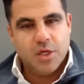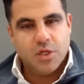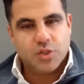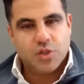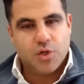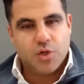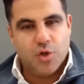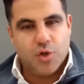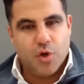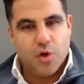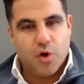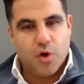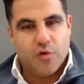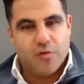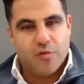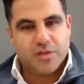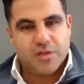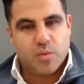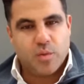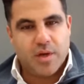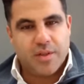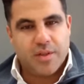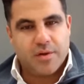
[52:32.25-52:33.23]
So you know if
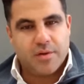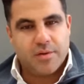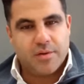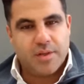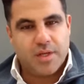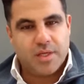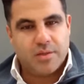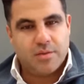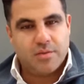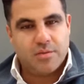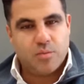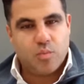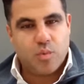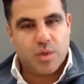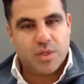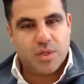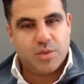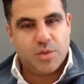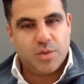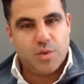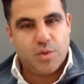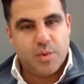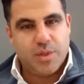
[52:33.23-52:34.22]
it's whether they
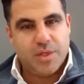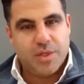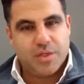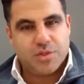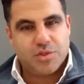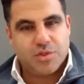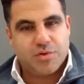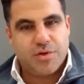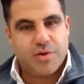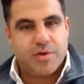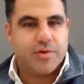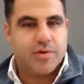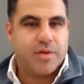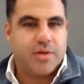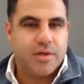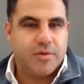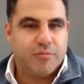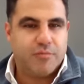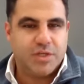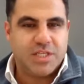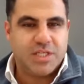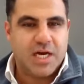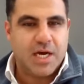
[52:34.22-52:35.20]
went to a new industry or they
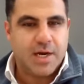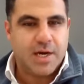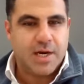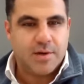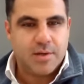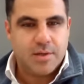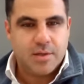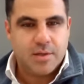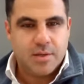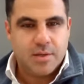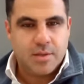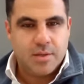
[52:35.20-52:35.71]
retired?